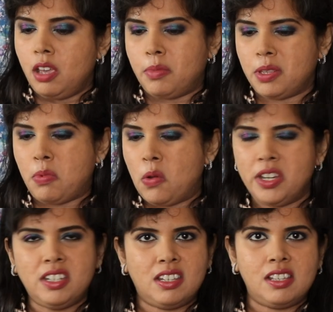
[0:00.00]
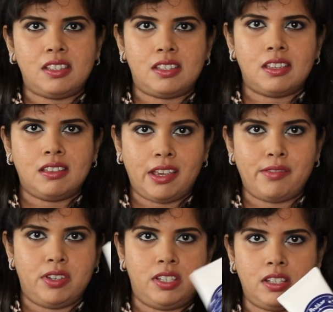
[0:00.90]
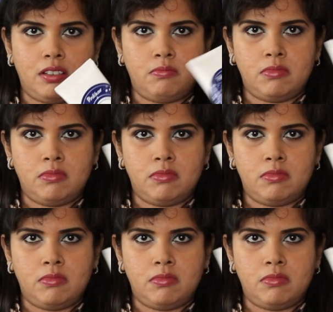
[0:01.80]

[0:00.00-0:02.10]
But the point is, there is a